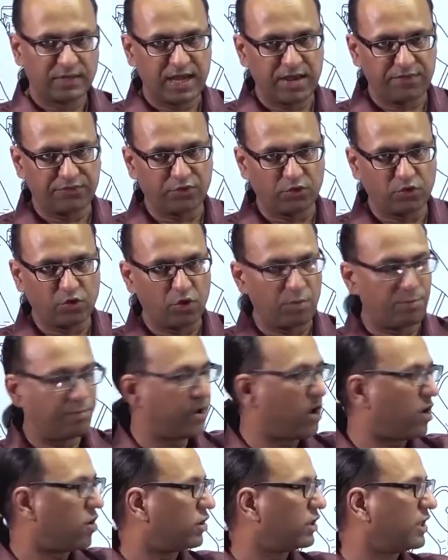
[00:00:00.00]
if you go
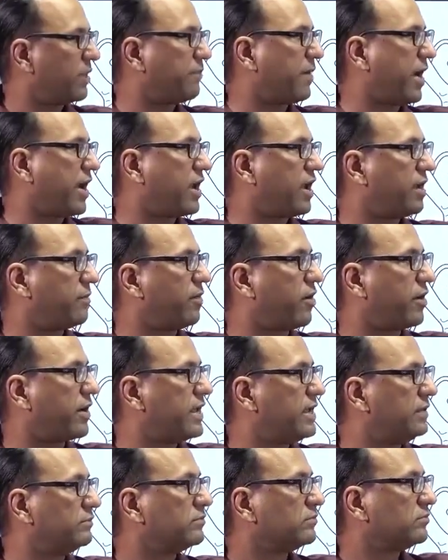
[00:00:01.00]
beyond the perineal
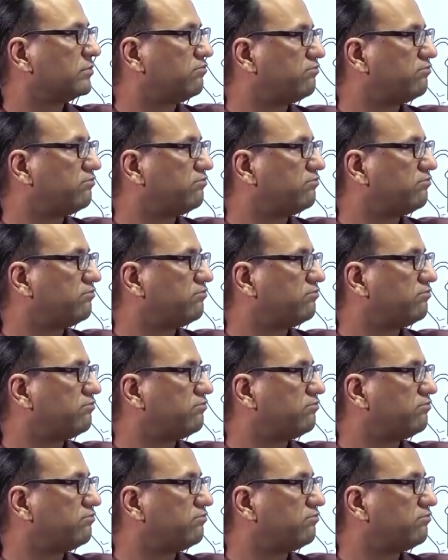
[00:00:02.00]
body,